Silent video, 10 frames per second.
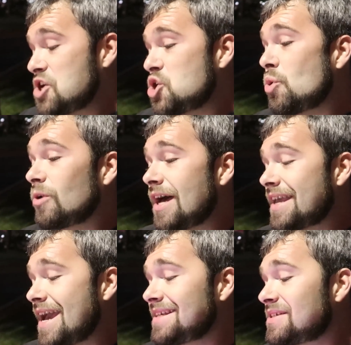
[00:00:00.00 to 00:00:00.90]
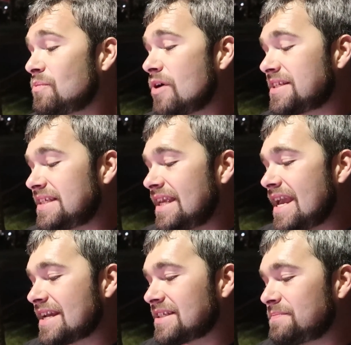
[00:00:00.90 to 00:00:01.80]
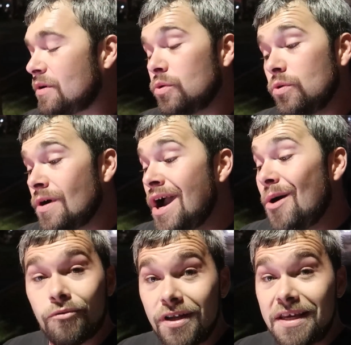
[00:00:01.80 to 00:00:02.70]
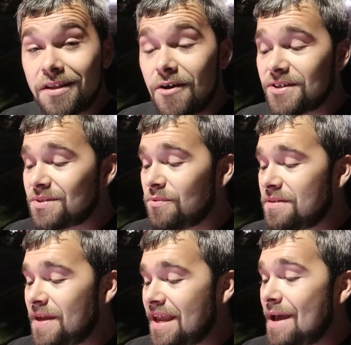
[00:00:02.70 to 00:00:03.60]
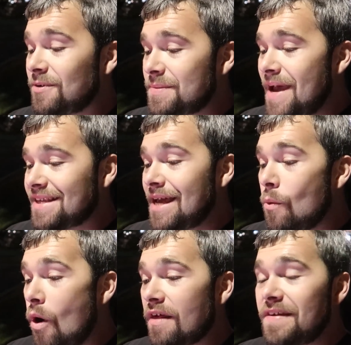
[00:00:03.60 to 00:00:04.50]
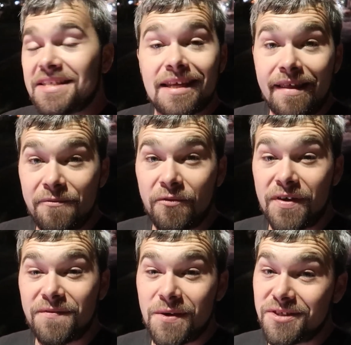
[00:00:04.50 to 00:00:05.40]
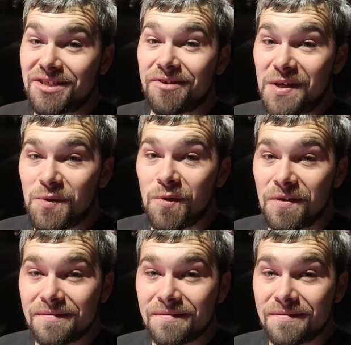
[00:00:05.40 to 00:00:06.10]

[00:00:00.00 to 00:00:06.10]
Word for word: Cool, I guess. What's the X? Ooh, we're really close with being able to max out one of these to level 50, which is really cool.